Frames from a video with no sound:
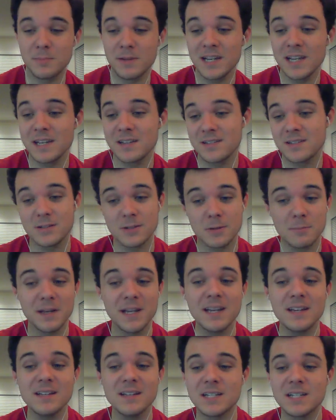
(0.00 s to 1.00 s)
East. The
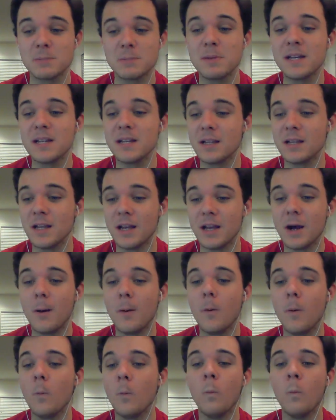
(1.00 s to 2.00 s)
Big East has been
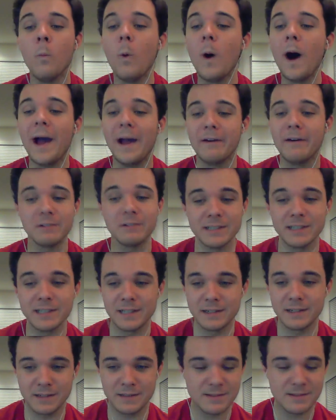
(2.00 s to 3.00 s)
wildly
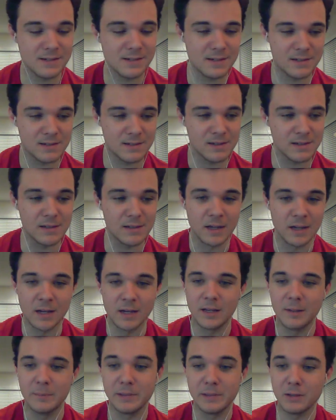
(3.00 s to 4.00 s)
inconsistent.
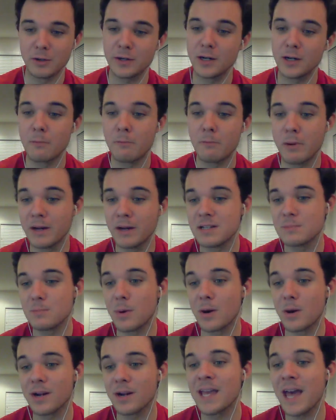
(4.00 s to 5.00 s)
I mean, look at our buddies
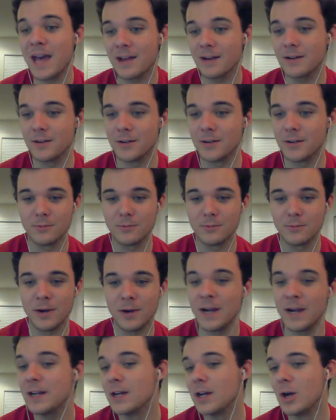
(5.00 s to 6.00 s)
Marquette,
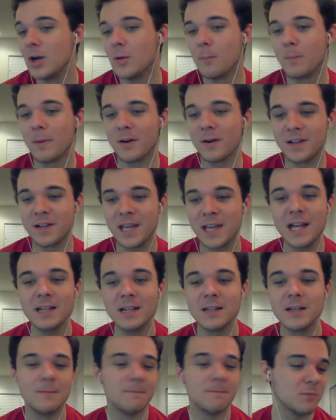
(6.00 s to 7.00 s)
right?
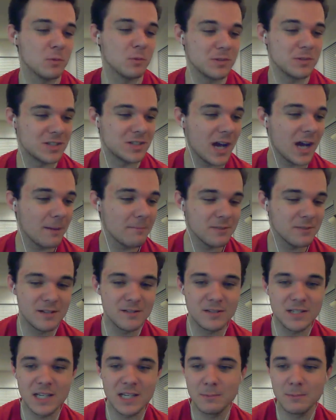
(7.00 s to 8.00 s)
Marquette was a top
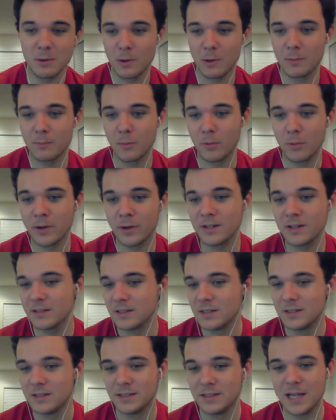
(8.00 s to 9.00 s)
10 team at one point.
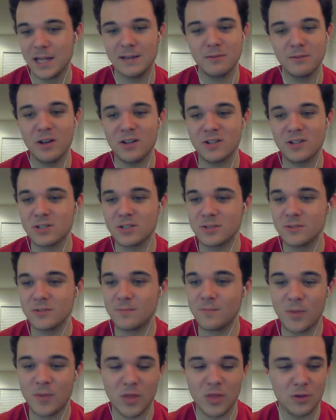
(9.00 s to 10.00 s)
Now they've lost
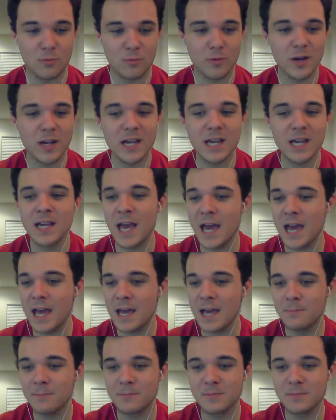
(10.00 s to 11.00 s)
3
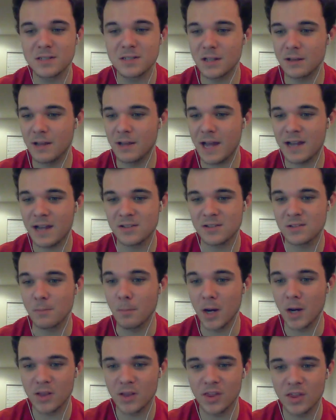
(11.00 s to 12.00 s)
games in the last
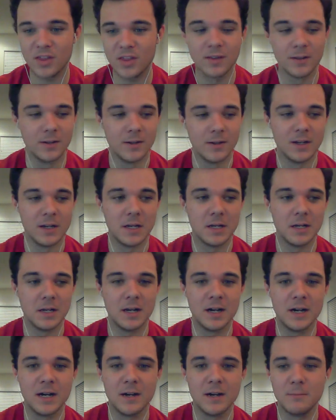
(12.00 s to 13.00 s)
month,
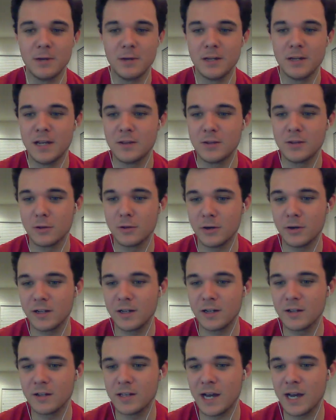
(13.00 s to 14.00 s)
and they're looking
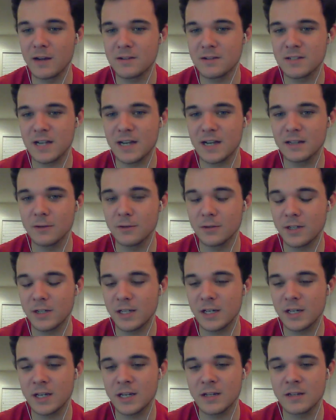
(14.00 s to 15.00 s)
on the outside, looking
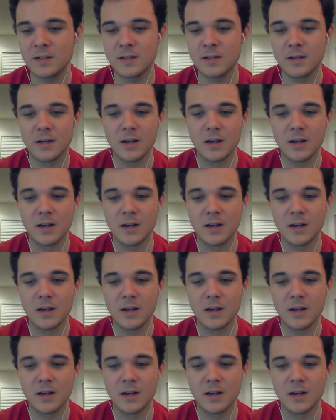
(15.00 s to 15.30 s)
in.